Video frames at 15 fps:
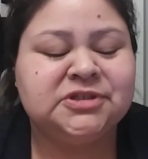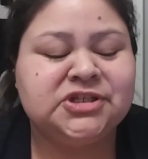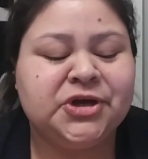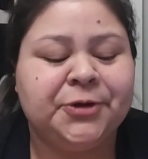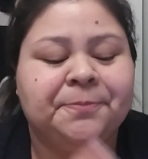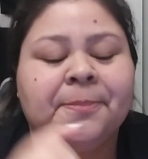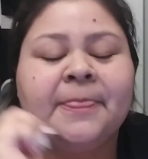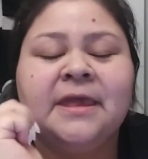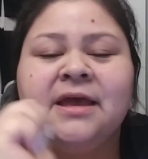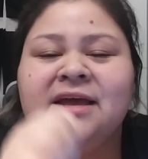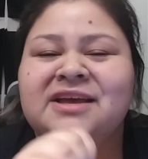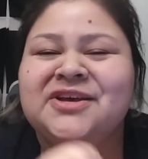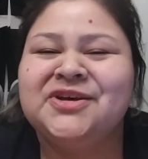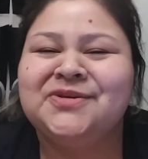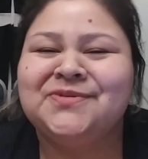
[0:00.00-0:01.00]
So
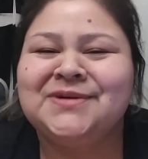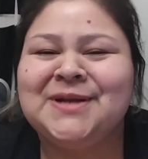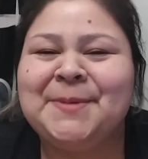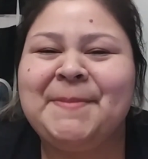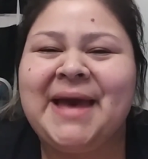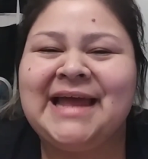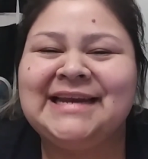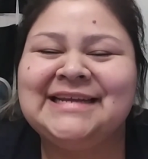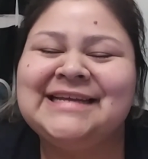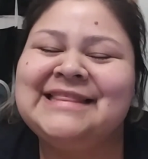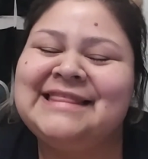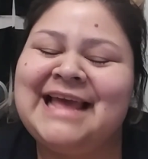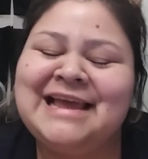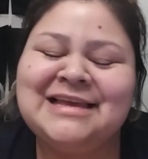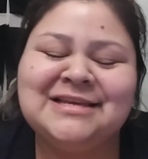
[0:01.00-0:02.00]
good one,
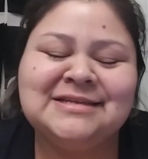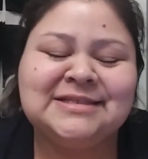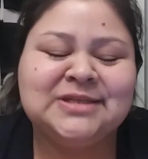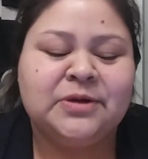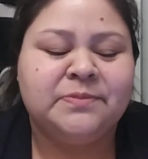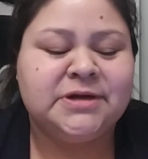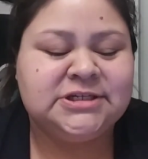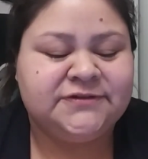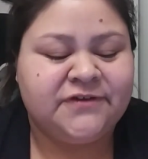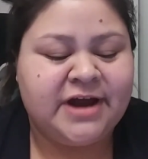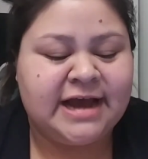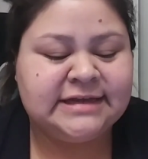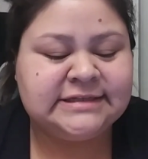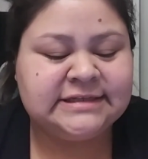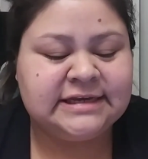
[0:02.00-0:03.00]
Amanda. Thank you so much for
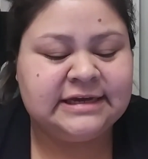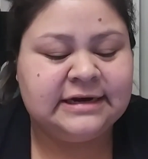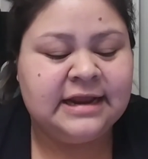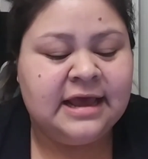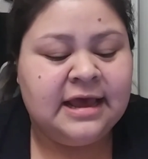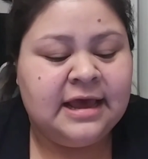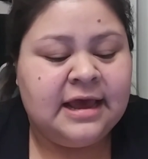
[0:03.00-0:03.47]
asking.